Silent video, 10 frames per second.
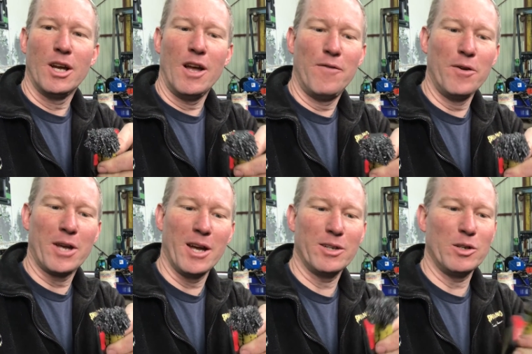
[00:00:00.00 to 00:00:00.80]
If you
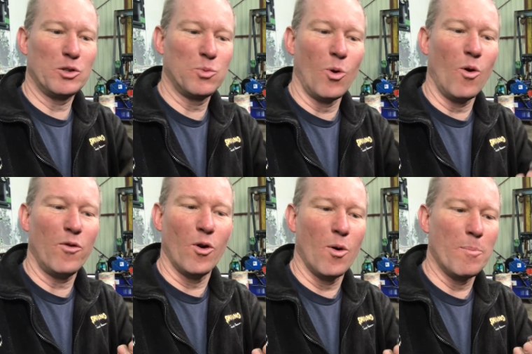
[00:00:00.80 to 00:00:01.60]
get swarf
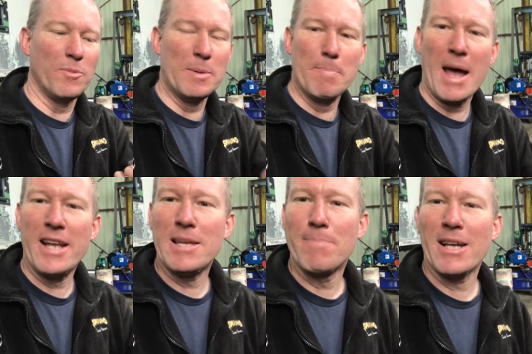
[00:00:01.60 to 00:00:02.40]
or
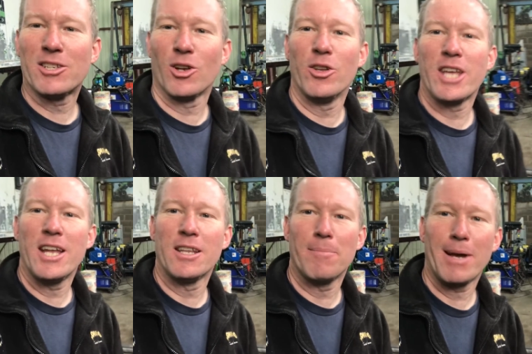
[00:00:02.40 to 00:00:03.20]
any metal on the
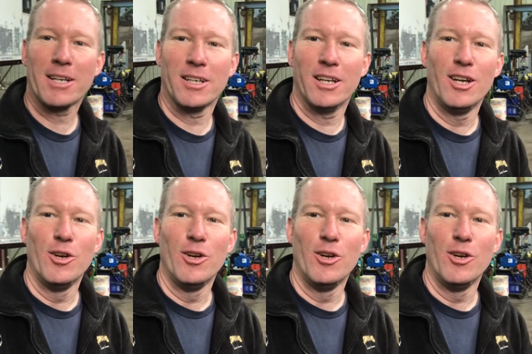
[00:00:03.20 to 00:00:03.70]
end of the magnet,